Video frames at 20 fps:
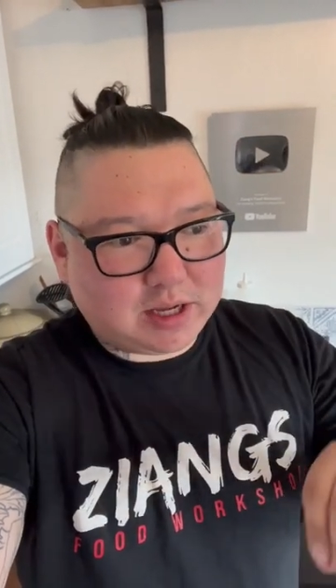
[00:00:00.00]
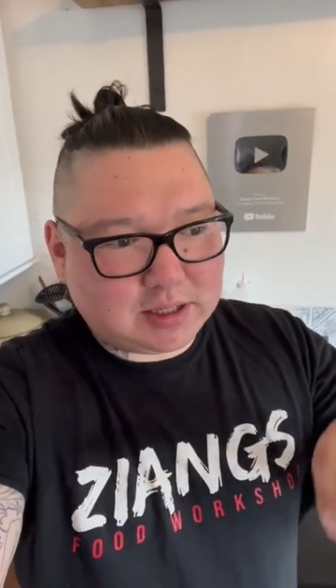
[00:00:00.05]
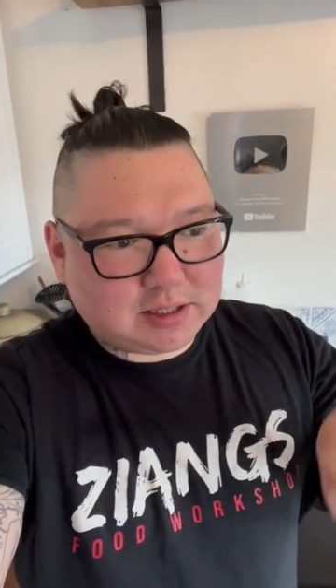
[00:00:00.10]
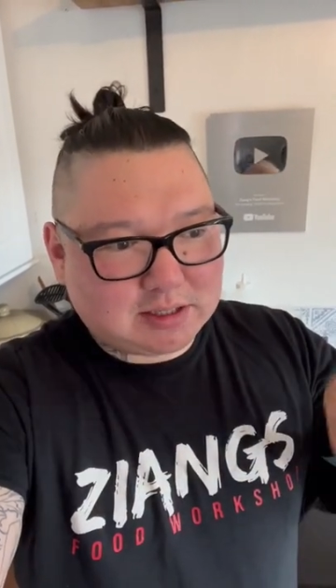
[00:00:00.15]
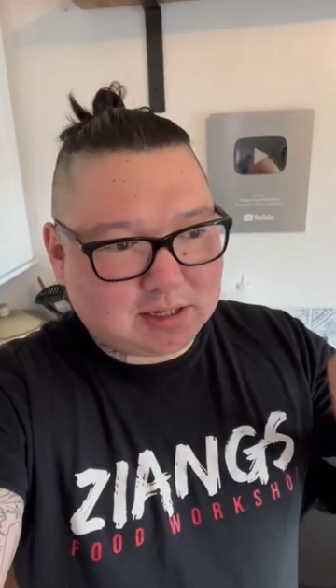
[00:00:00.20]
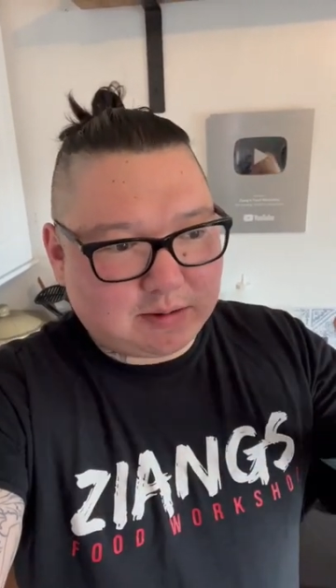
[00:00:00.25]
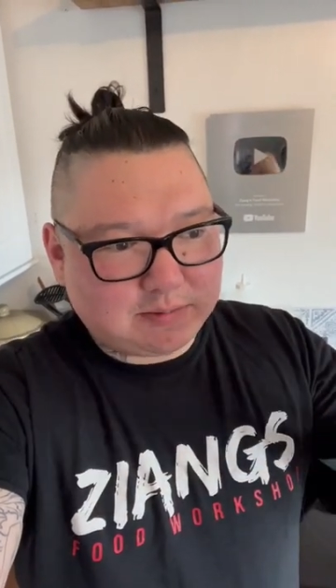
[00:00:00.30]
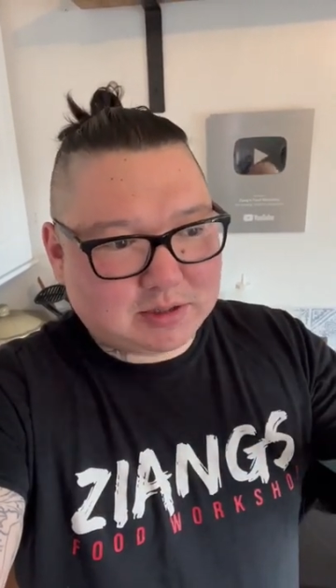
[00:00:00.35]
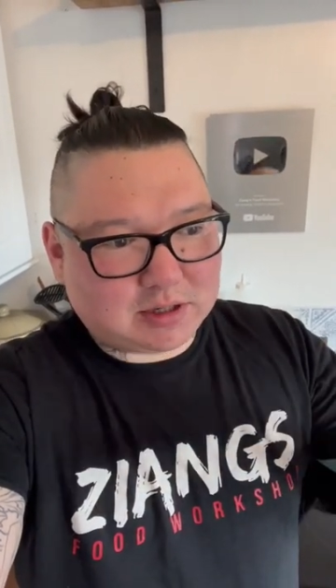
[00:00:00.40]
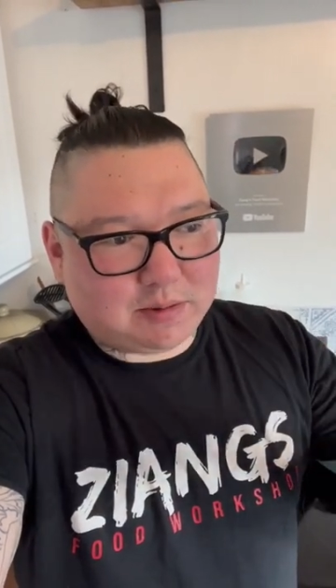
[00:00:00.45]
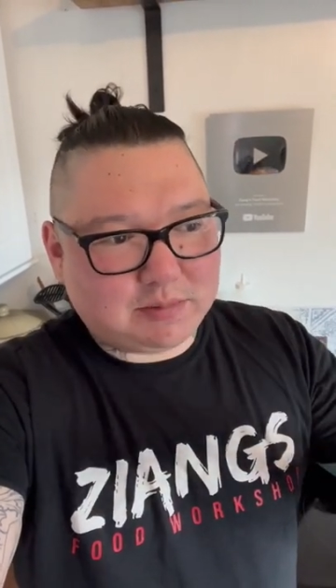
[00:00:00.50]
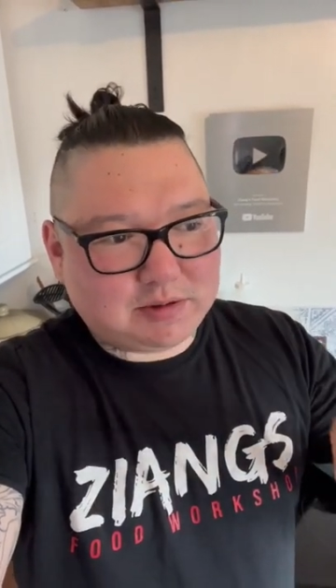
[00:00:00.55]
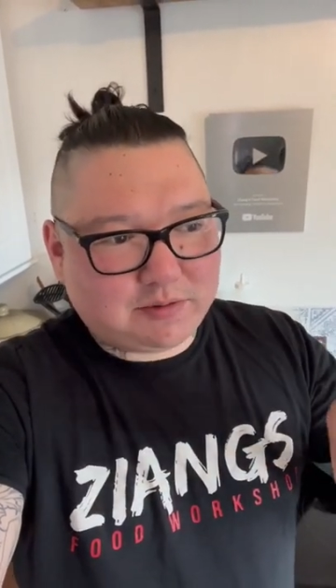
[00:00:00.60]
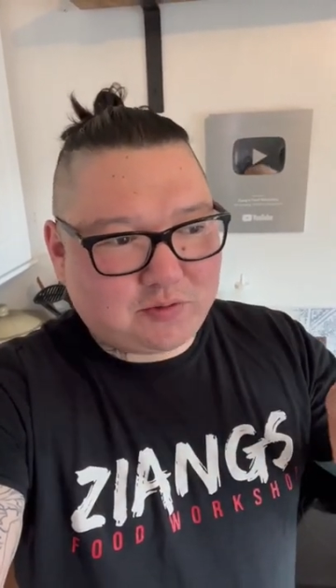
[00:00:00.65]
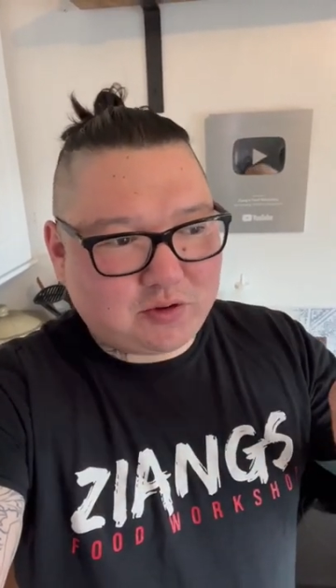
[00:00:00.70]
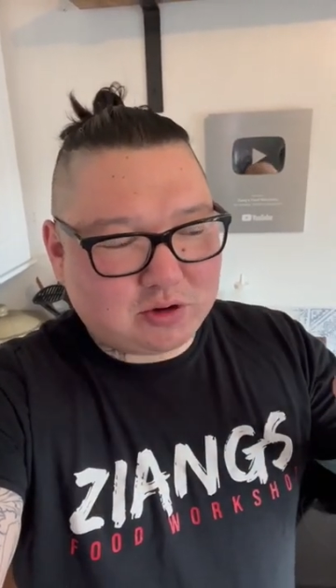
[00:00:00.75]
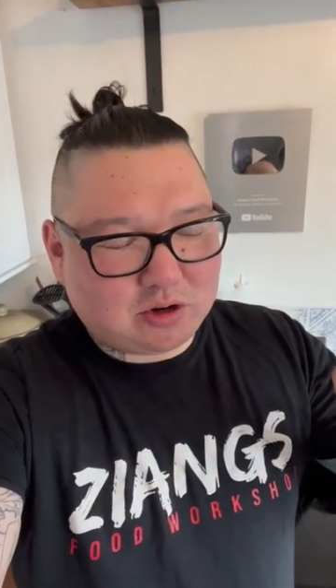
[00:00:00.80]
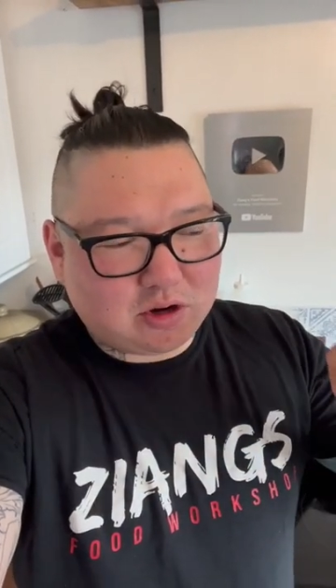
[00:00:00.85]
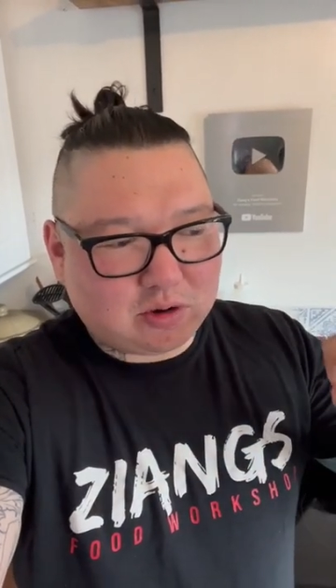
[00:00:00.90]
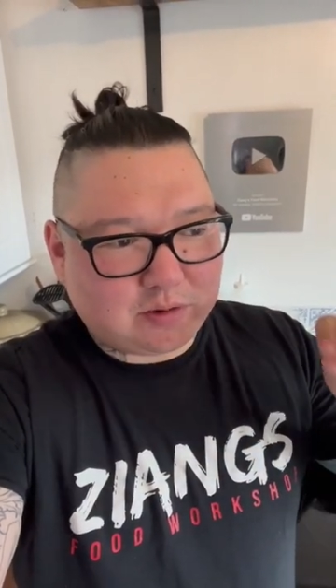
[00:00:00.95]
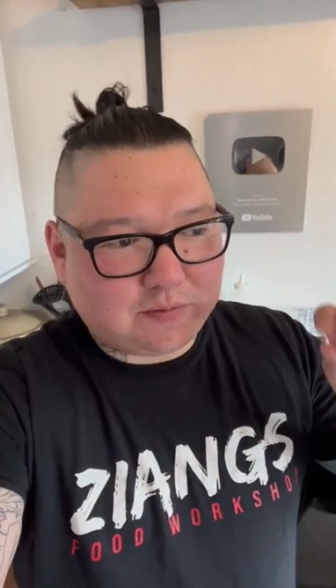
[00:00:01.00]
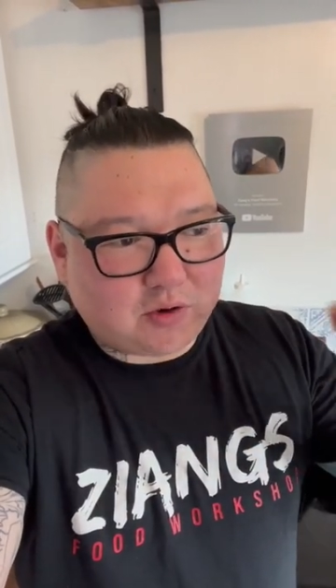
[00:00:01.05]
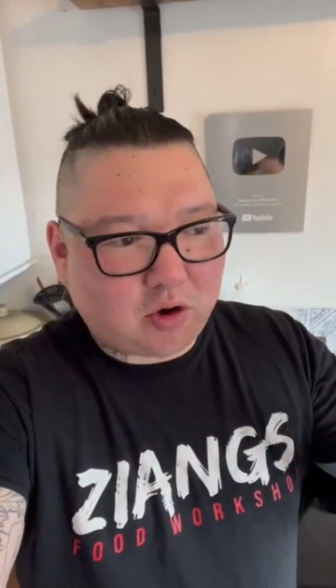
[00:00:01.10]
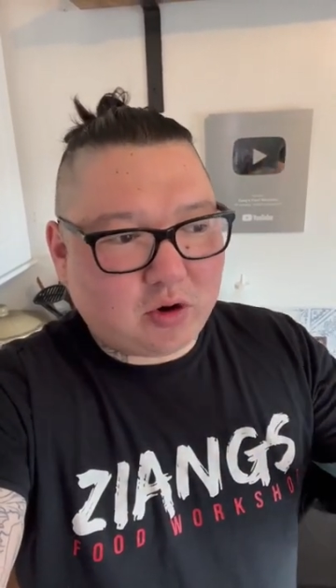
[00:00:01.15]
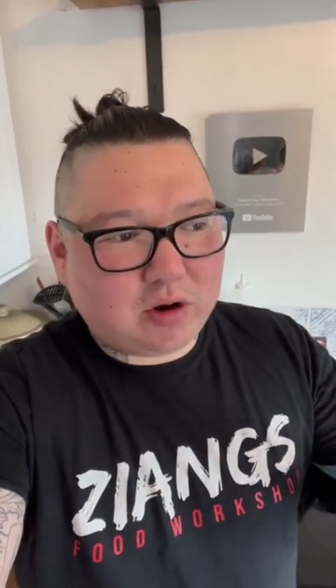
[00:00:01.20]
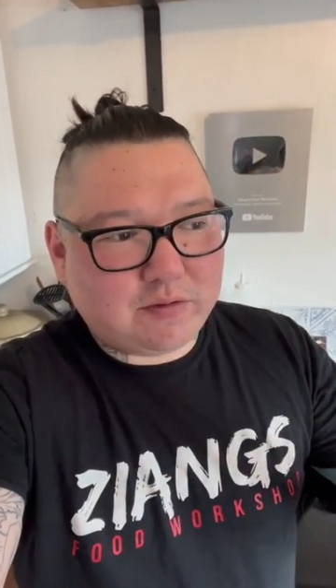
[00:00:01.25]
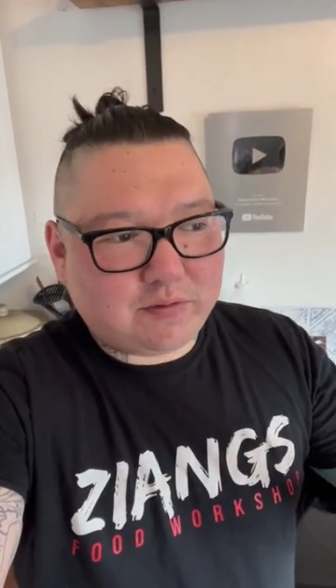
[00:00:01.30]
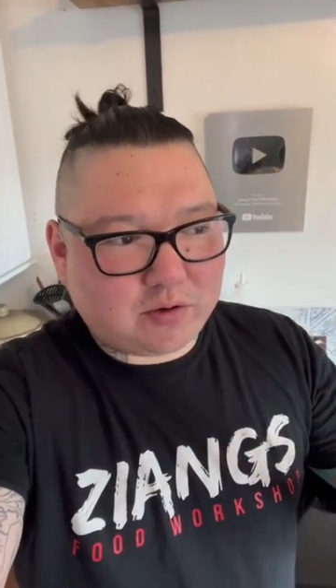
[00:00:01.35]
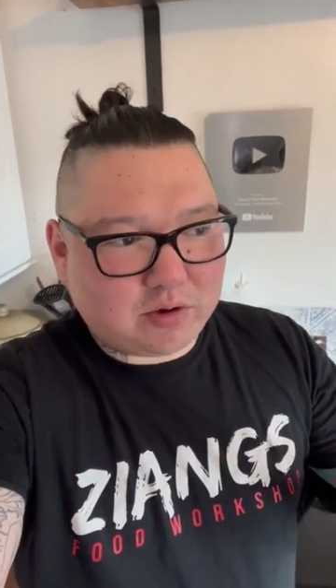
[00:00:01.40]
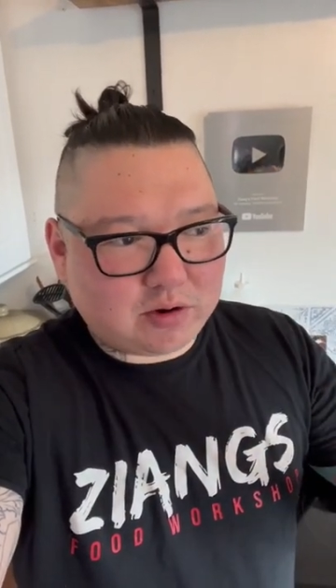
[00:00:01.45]
sometimes if you cook with
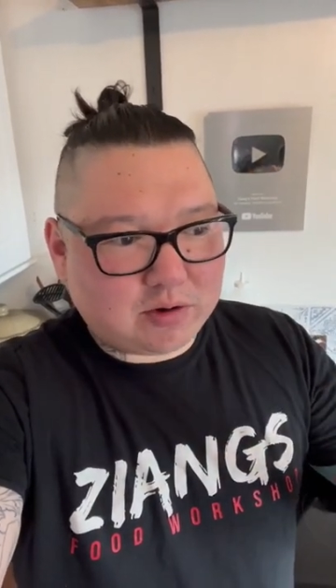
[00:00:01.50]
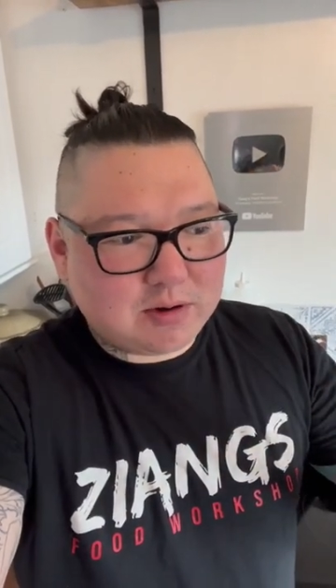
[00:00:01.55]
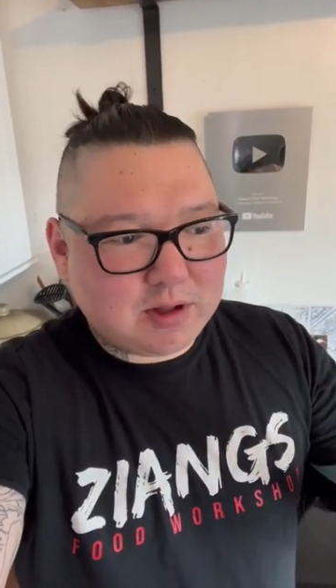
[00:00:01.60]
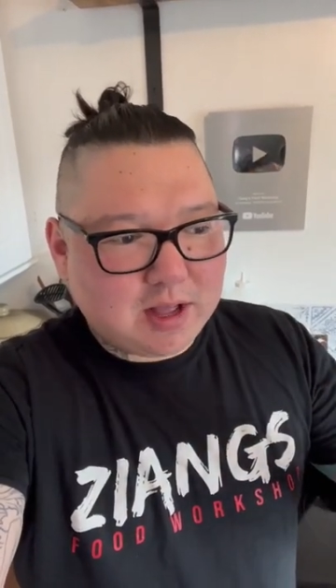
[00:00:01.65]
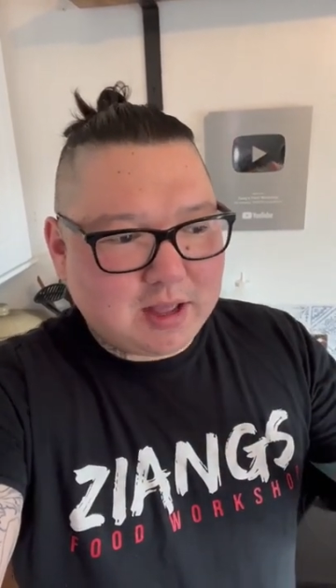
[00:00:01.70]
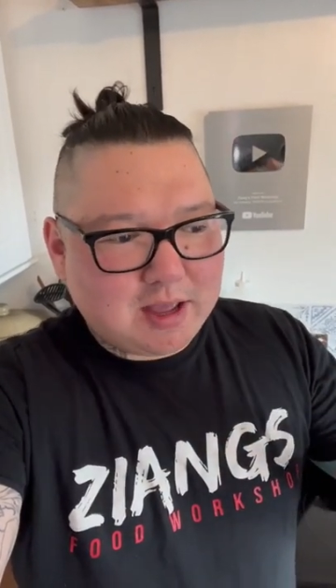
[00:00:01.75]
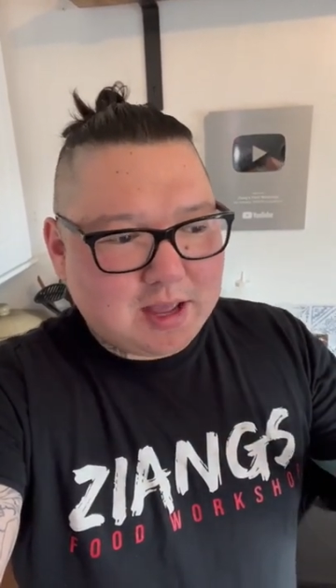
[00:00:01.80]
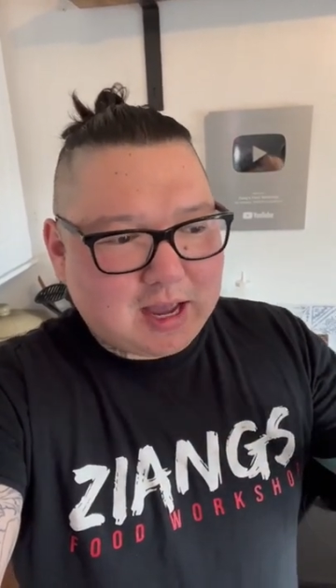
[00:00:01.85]
olive oil